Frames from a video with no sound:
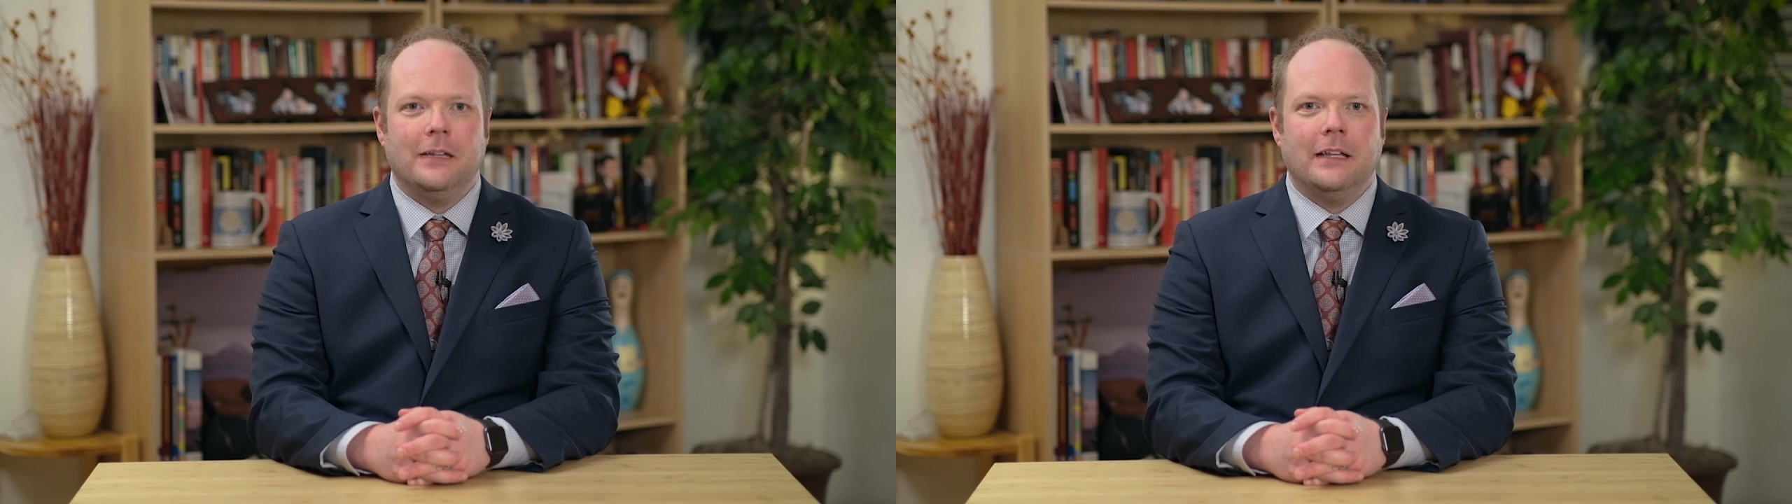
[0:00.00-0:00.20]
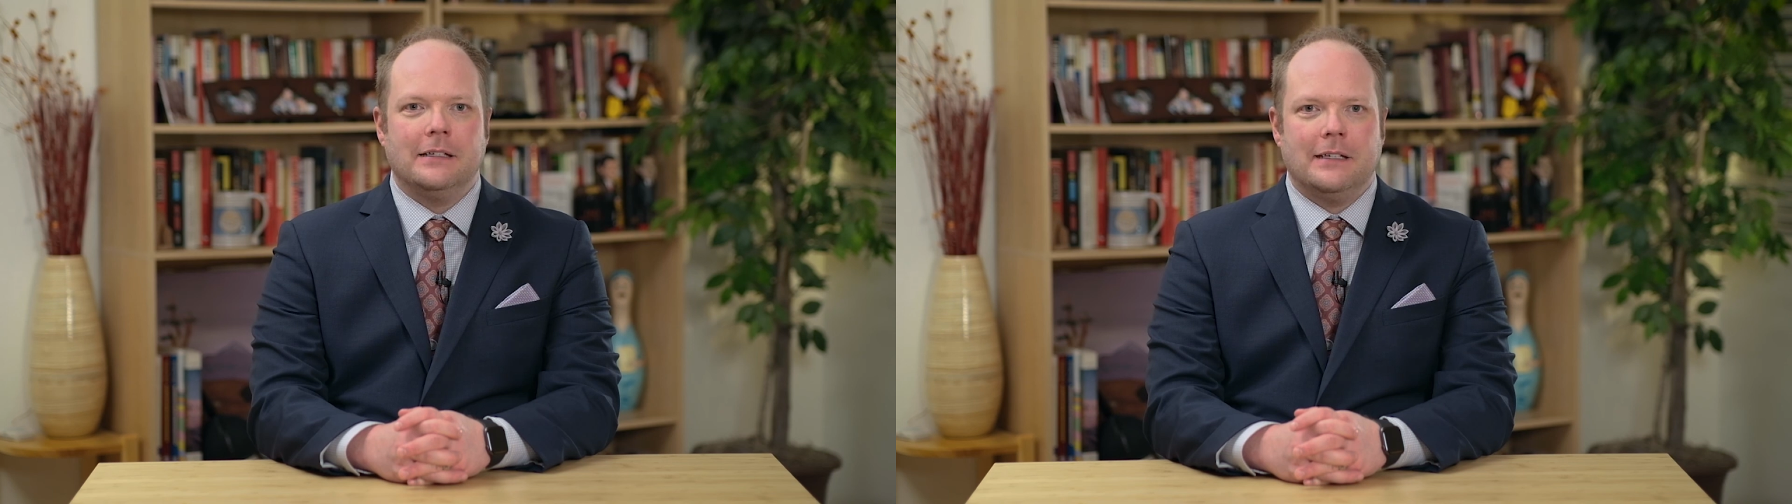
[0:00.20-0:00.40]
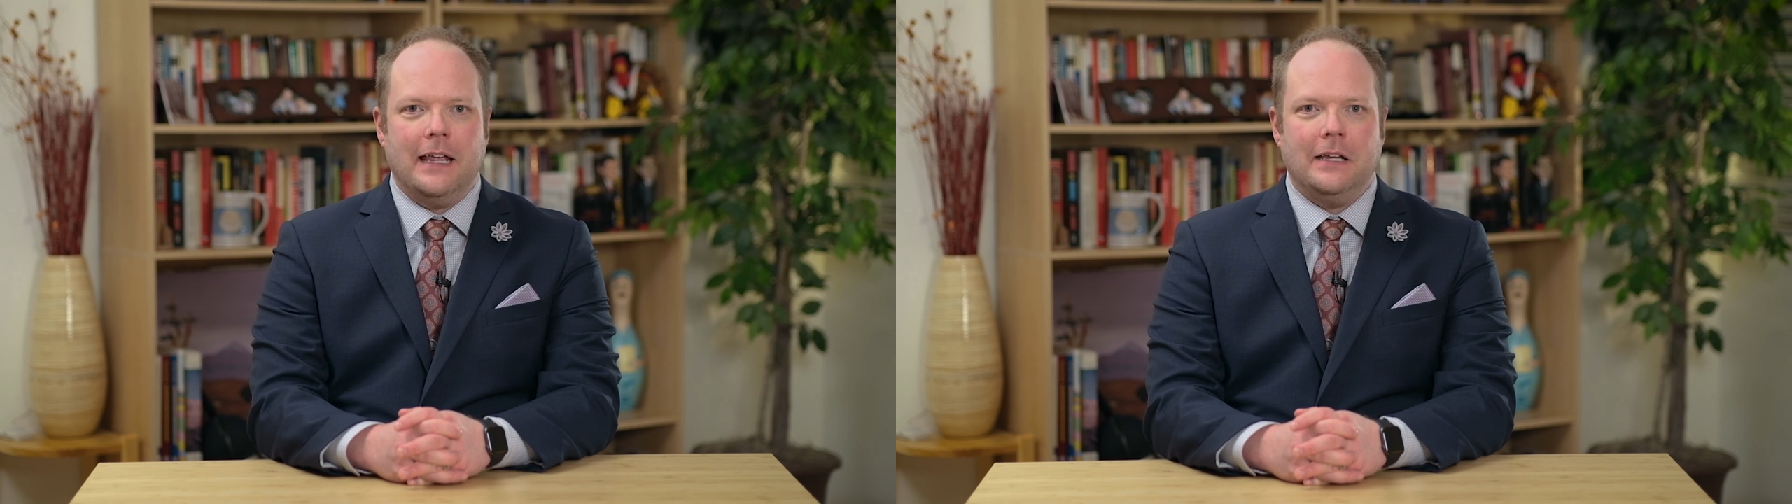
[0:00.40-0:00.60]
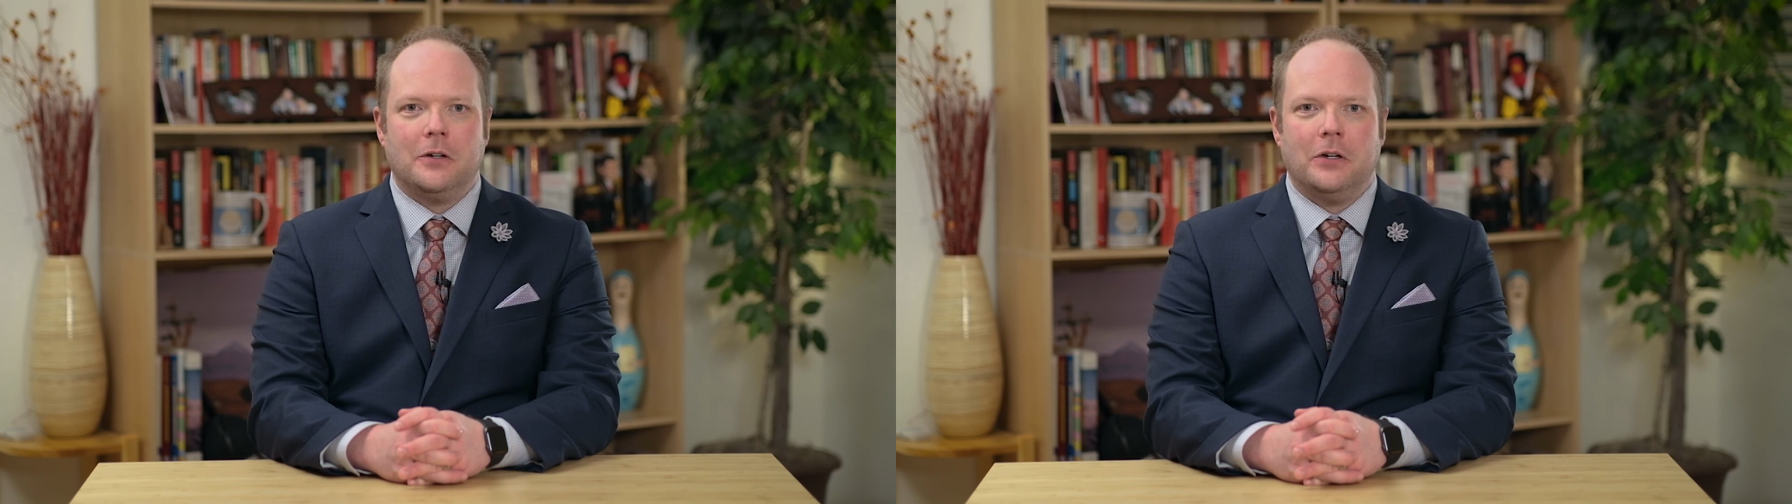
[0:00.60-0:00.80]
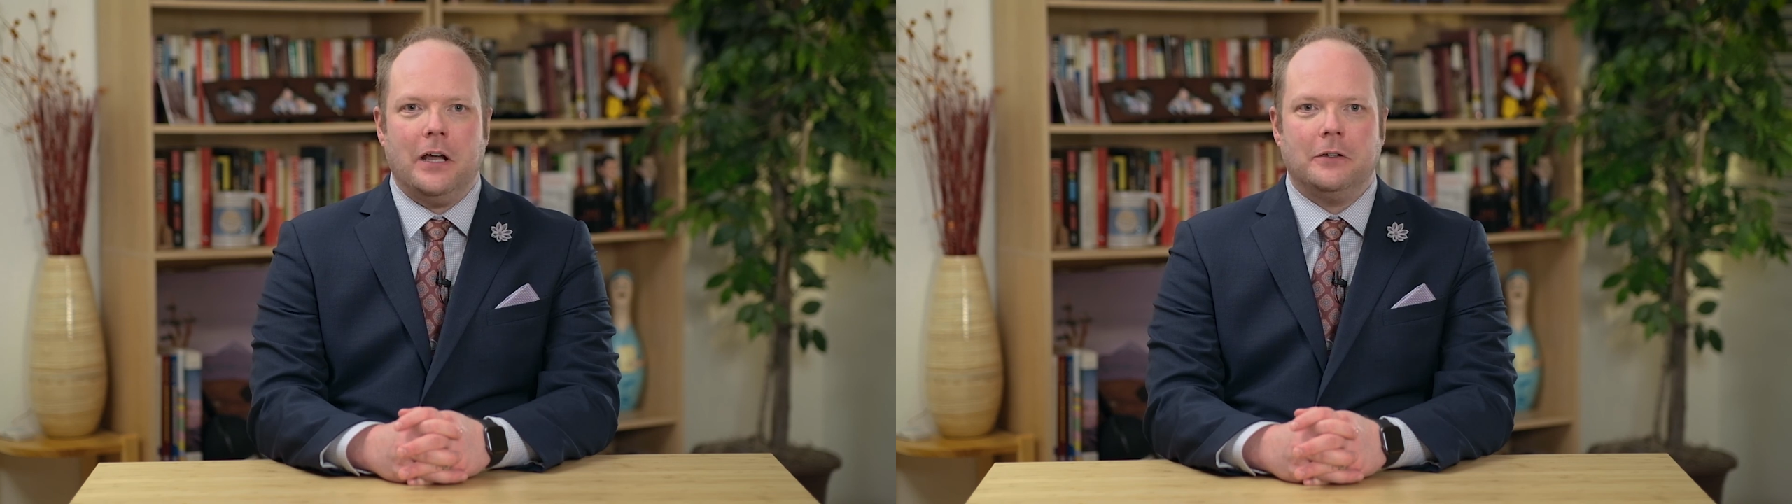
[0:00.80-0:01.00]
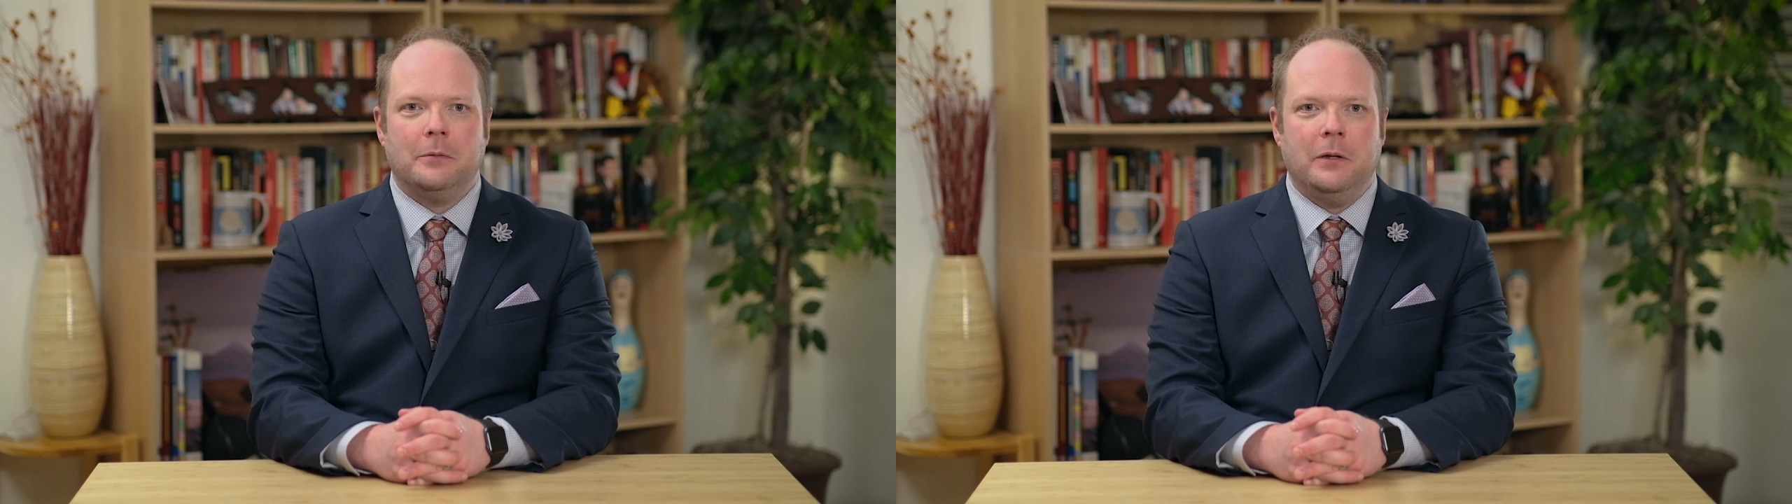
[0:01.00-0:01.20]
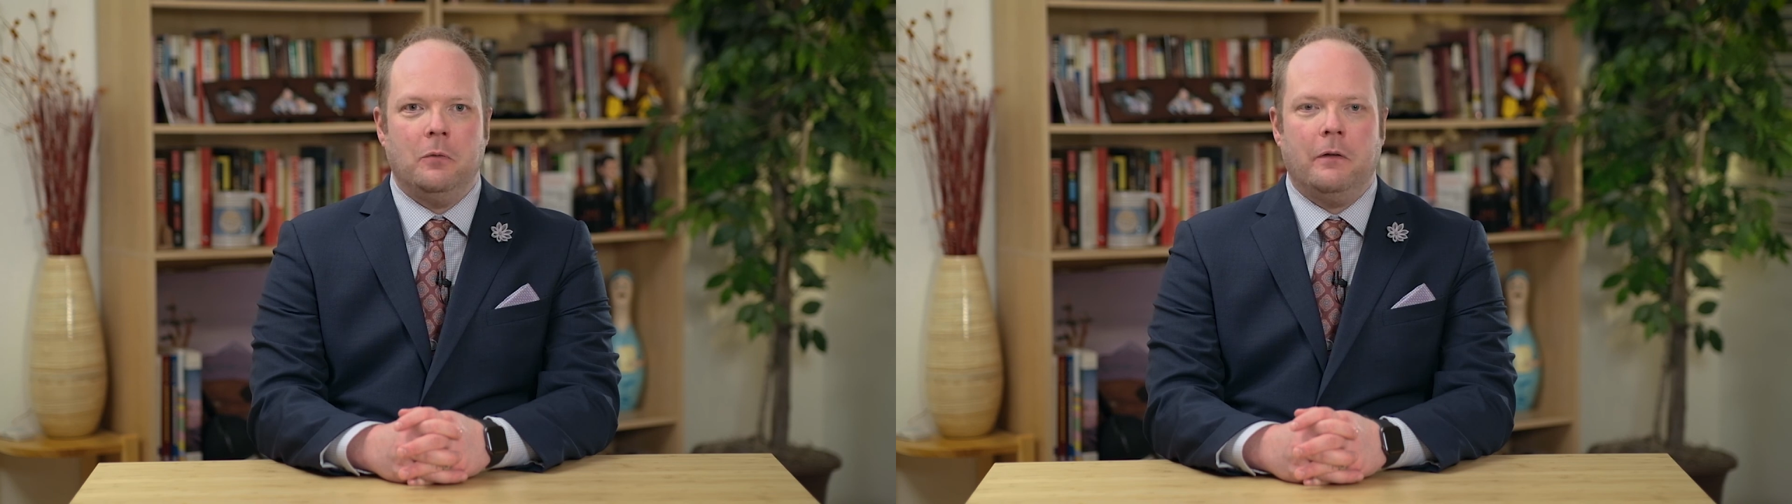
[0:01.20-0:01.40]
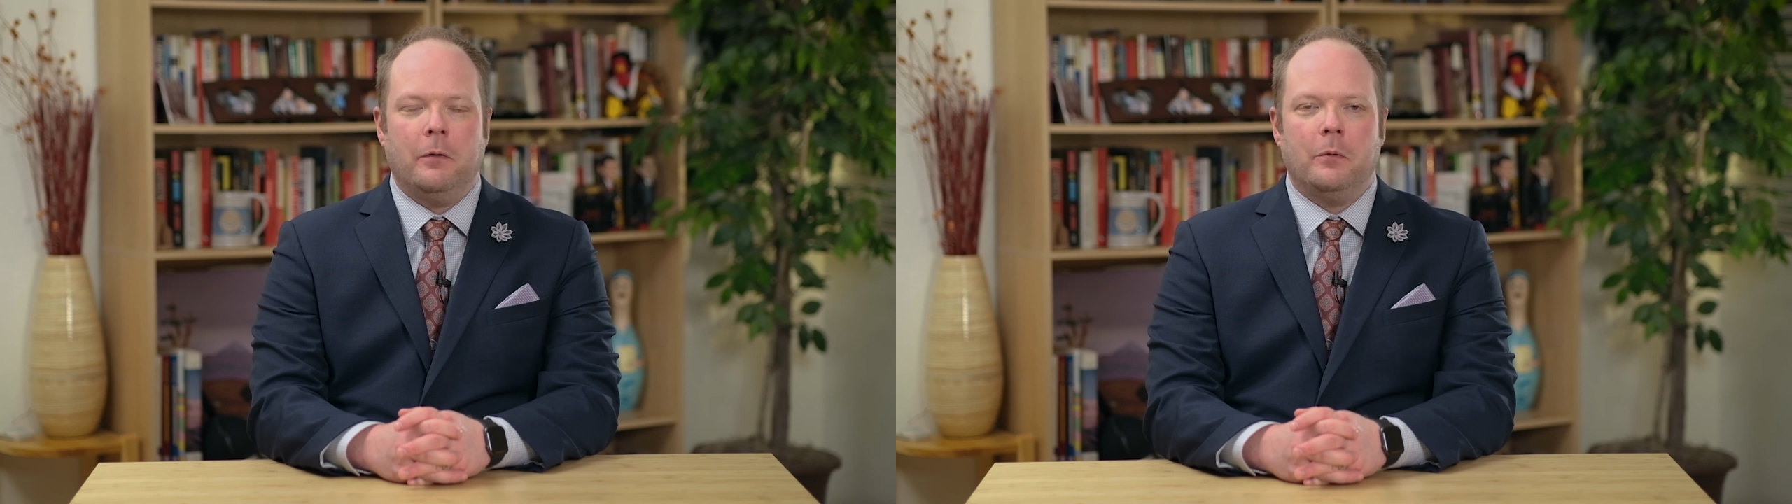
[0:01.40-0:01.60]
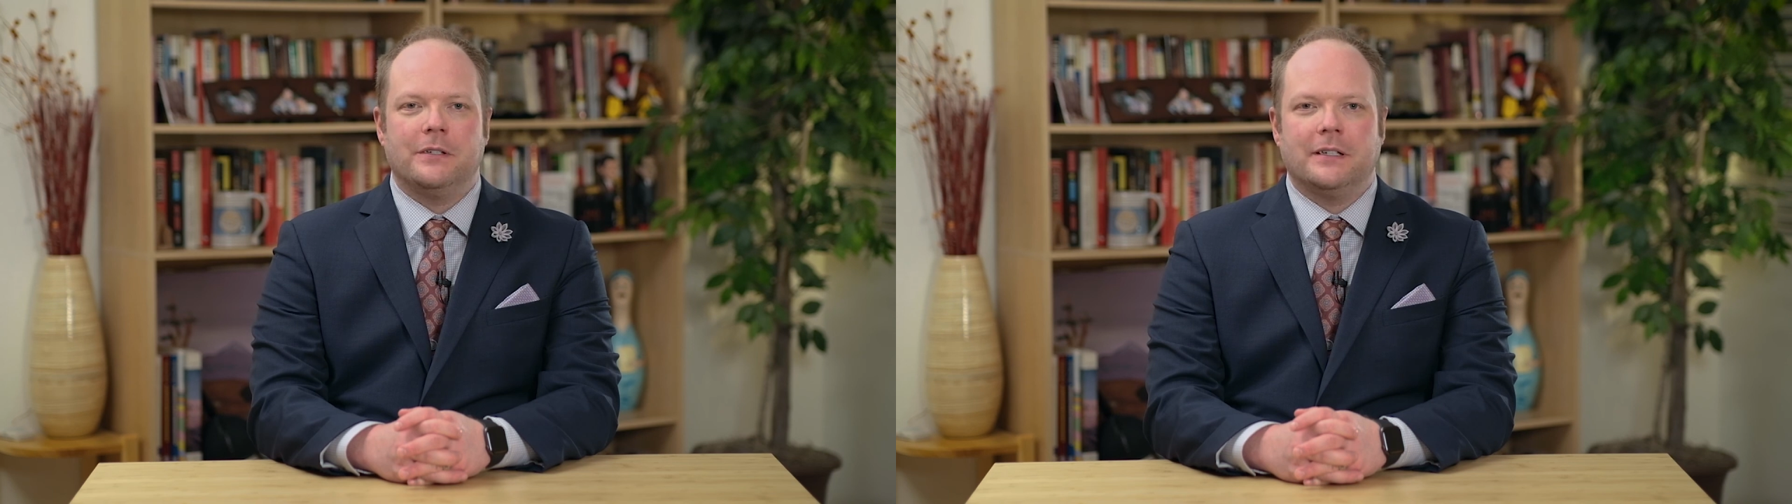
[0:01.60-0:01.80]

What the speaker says: and state turned out to be one of the most